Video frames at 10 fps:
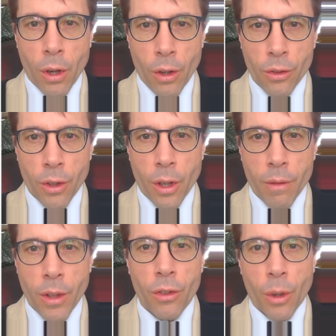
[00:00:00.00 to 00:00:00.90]
cost
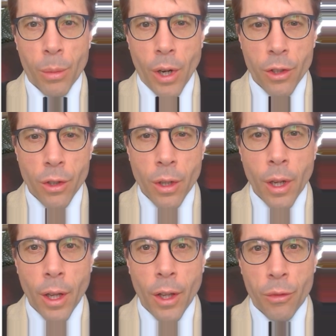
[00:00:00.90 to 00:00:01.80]
of this
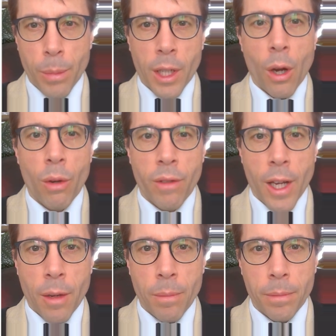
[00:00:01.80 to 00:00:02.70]
operation is big O of
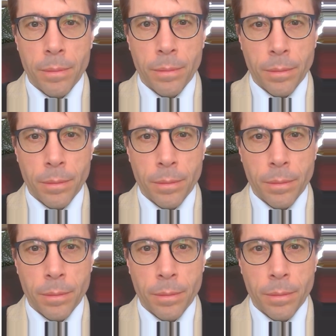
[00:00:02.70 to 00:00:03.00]
n.